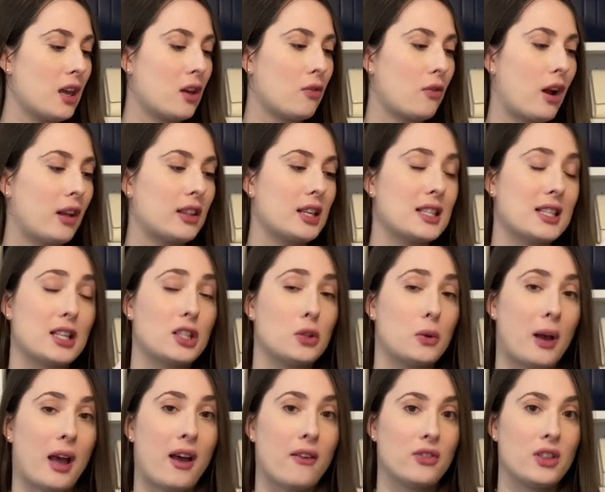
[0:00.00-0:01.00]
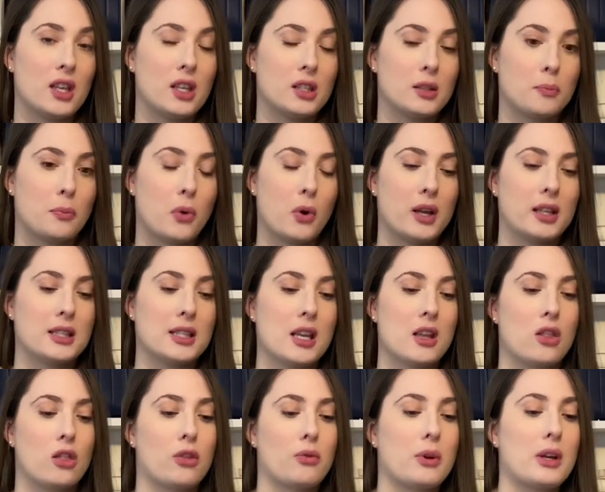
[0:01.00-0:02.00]
Rothys. I do have these points in
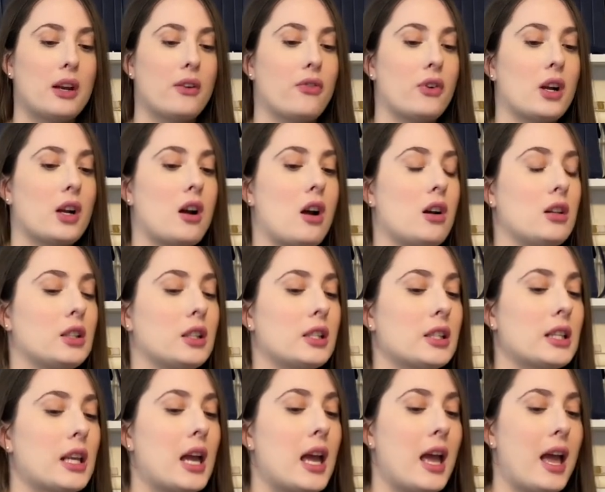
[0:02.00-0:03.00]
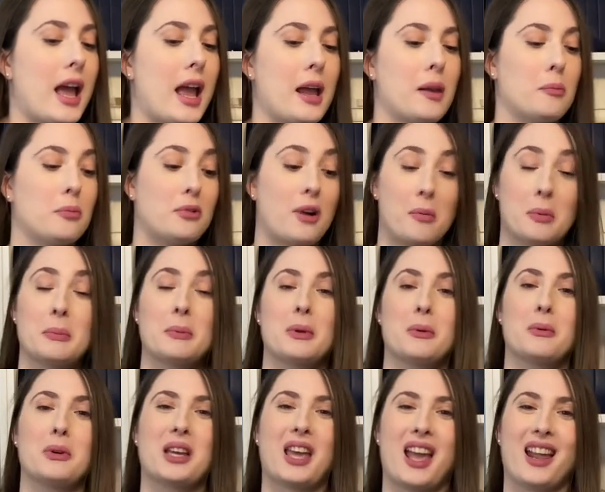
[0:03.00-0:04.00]
three different colors and probably
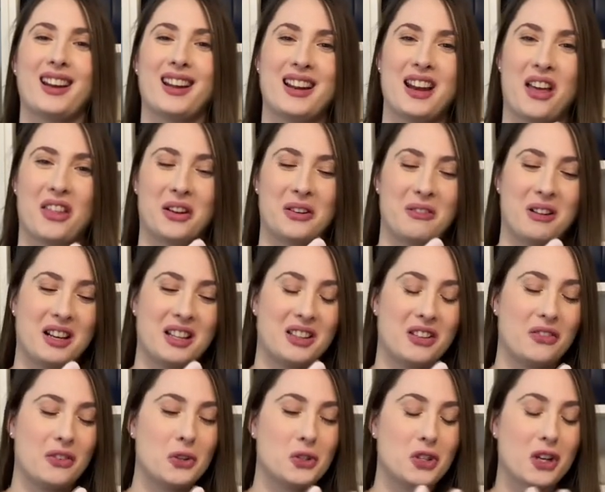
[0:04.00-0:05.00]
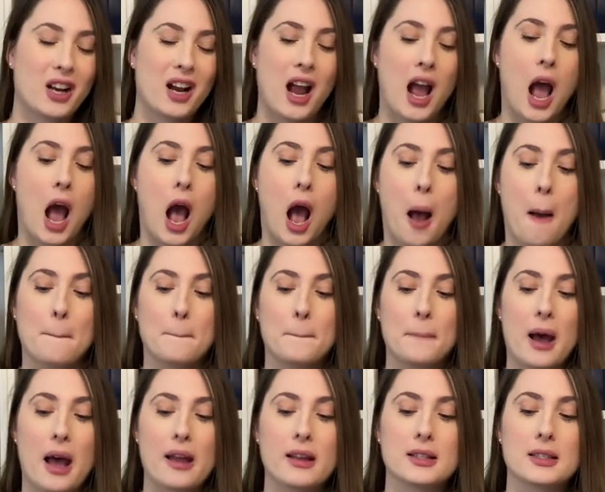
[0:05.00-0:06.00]
will get another one in the future.
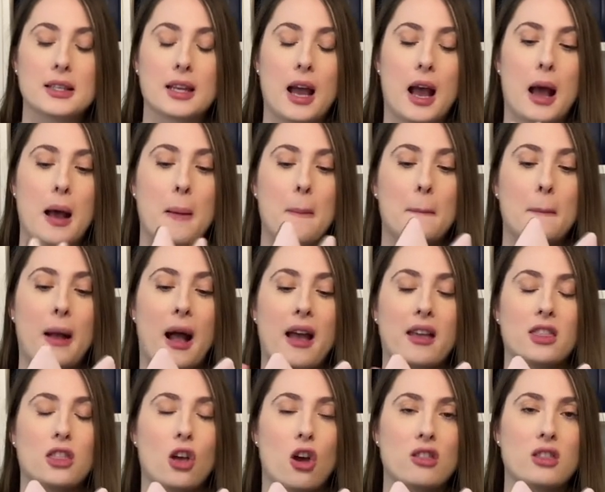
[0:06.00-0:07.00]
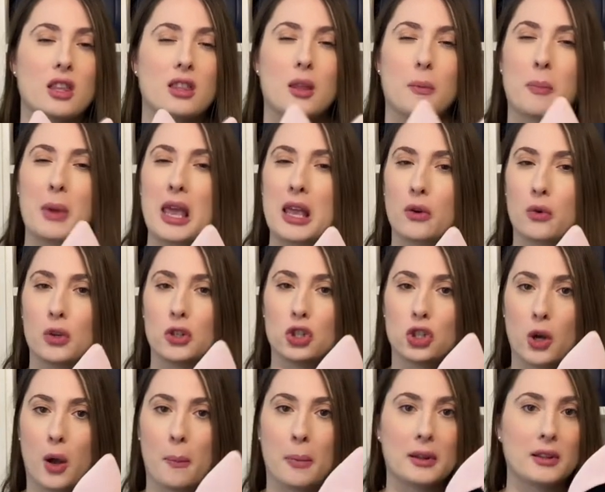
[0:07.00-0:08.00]
But I thought that the pink would show
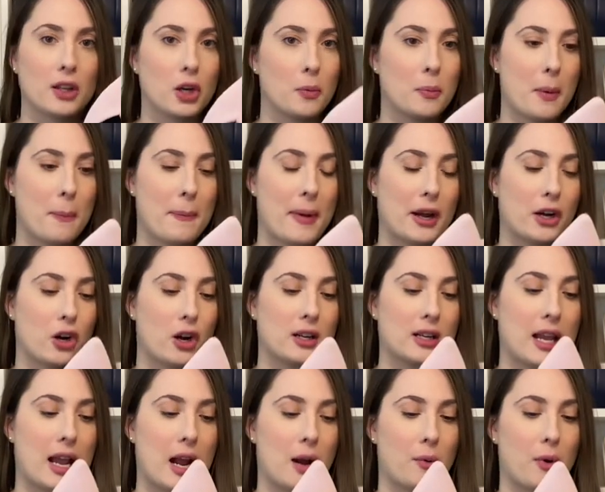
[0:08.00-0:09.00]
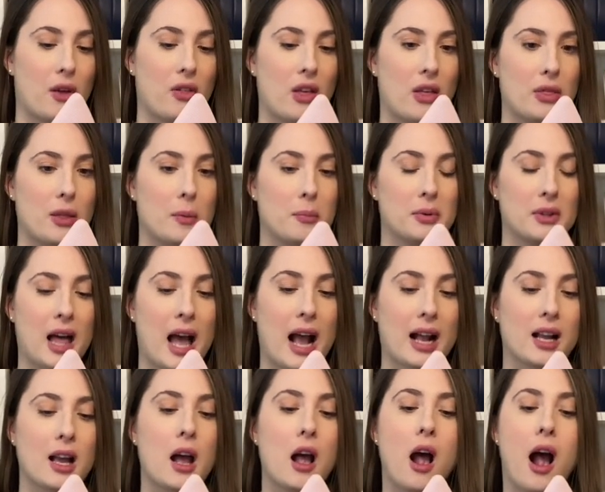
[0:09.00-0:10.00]
up a little bit better on camera than the black.
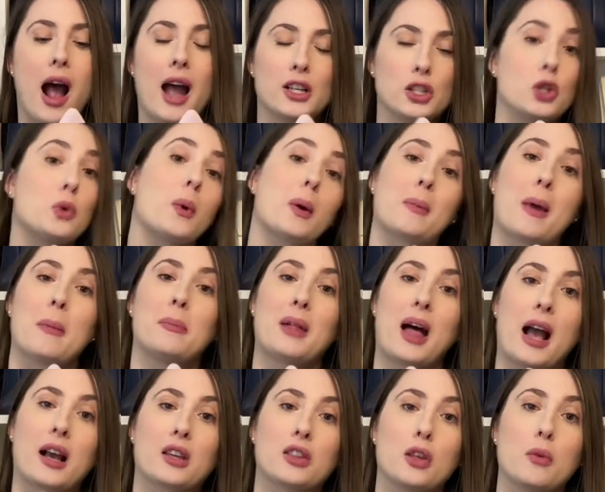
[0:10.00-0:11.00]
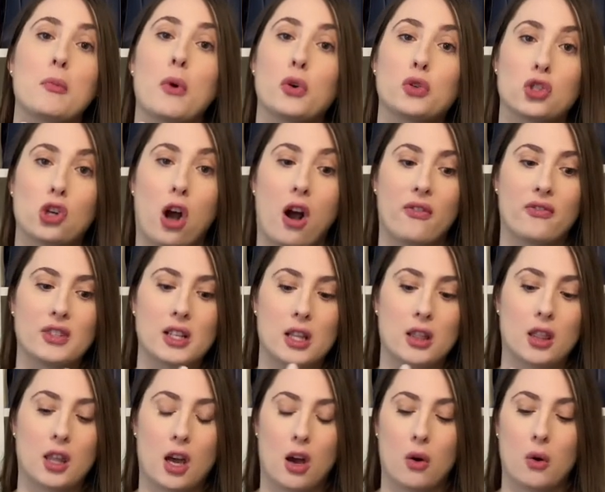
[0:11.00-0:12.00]
I do wear my black the most often
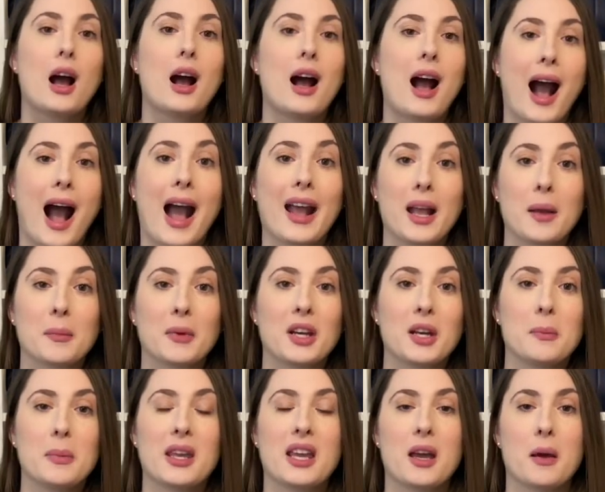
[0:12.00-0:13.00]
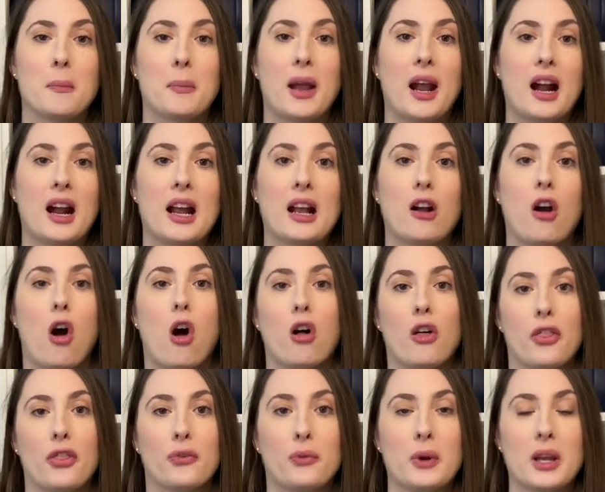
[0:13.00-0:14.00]
though. I am gonna be comparing all
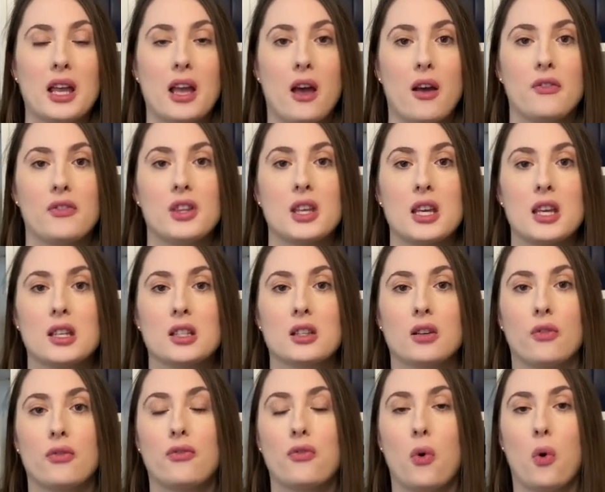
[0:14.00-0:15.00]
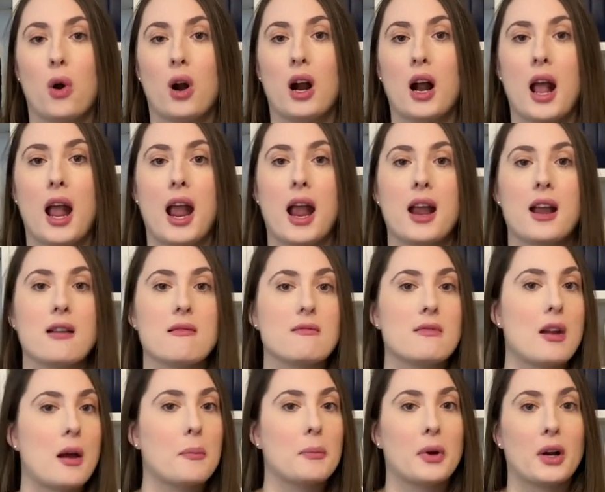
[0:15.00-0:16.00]
three of these for a
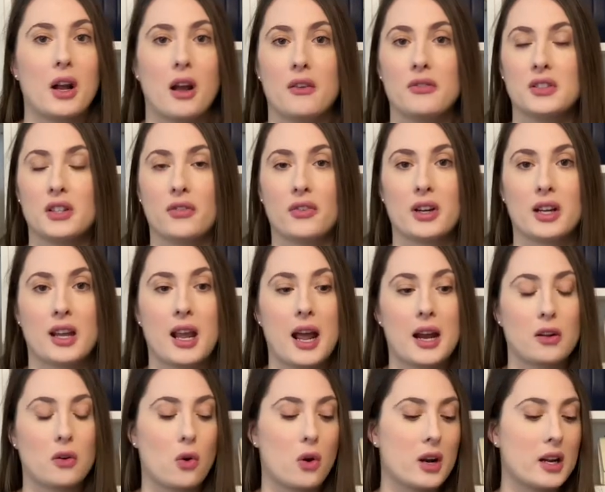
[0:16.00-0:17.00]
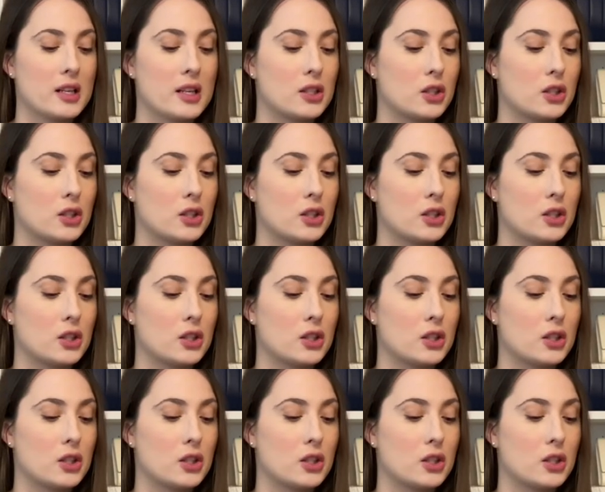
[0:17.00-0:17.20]
number of different categories.